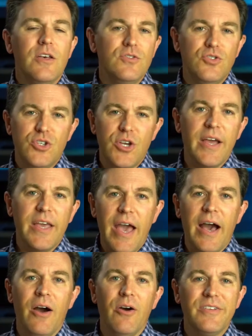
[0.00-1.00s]
Check
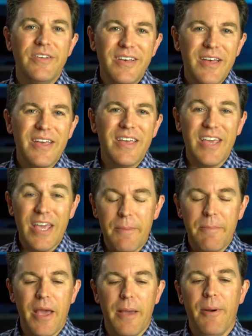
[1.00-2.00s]
out
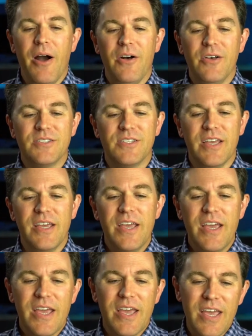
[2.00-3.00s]
ePay Policy
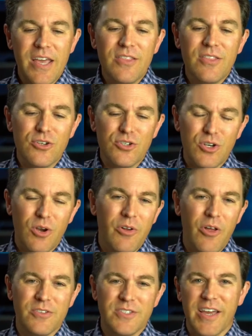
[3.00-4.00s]
in the show
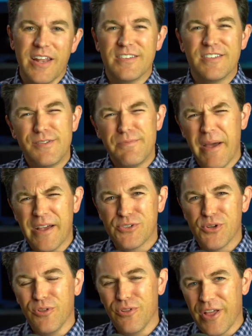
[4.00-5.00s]
notes. I got a
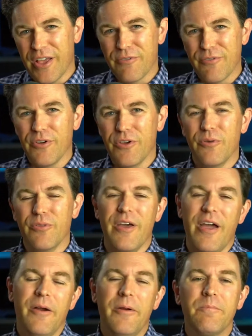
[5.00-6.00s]
special link for you
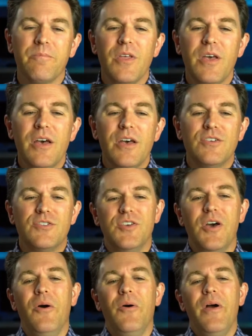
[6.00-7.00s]
there.
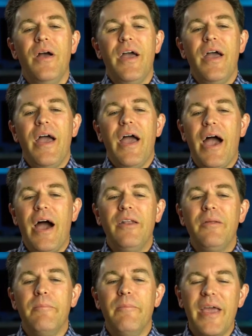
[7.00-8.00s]
So, how to
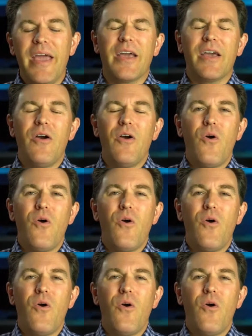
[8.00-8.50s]
make